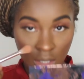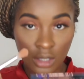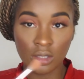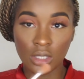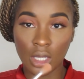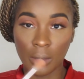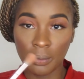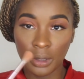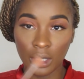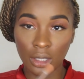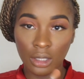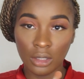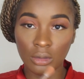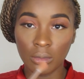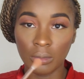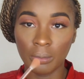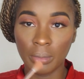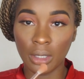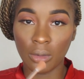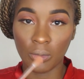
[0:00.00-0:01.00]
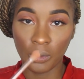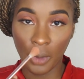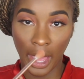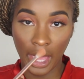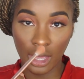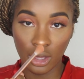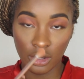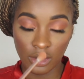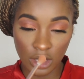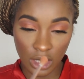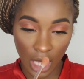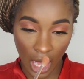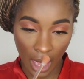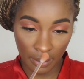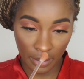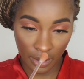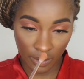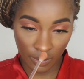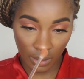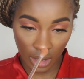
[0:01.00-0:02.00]
So I put a little bit right on
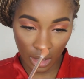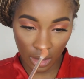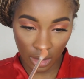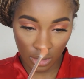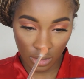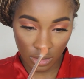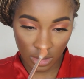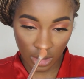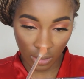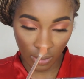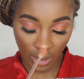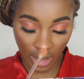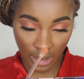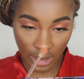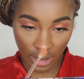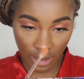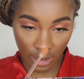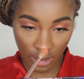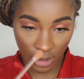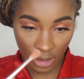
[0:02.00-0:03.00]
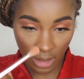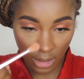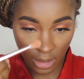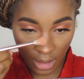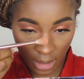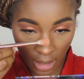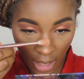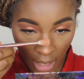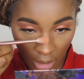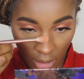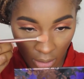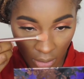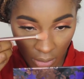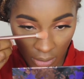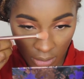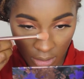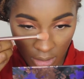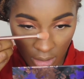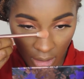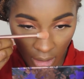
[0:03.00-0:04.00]
top of my nose, like right there, and then I
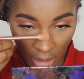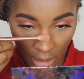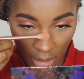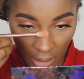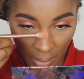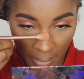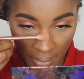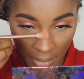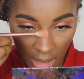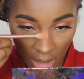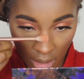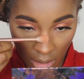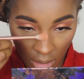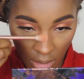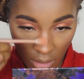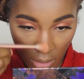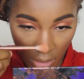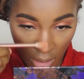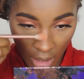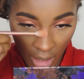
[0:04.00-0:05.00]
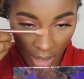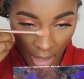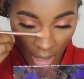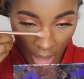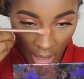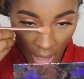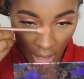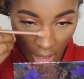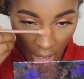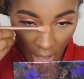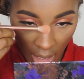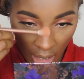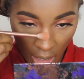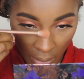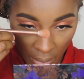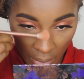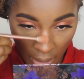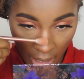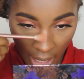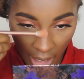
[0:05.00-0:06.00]
go to like the middle and
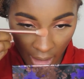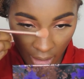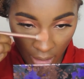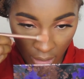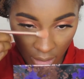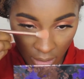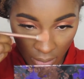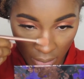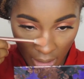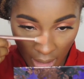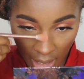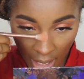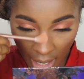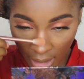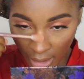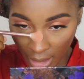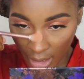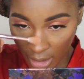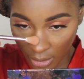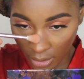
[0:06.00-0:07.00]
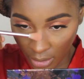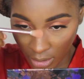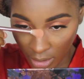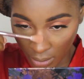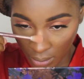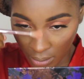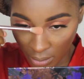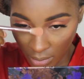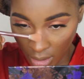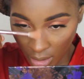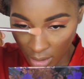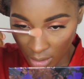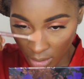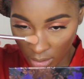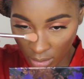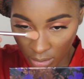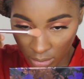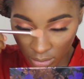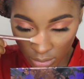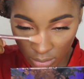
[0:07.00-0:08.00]
apply a little bit of highlighter in the
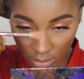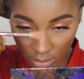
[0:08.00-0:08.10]
middle.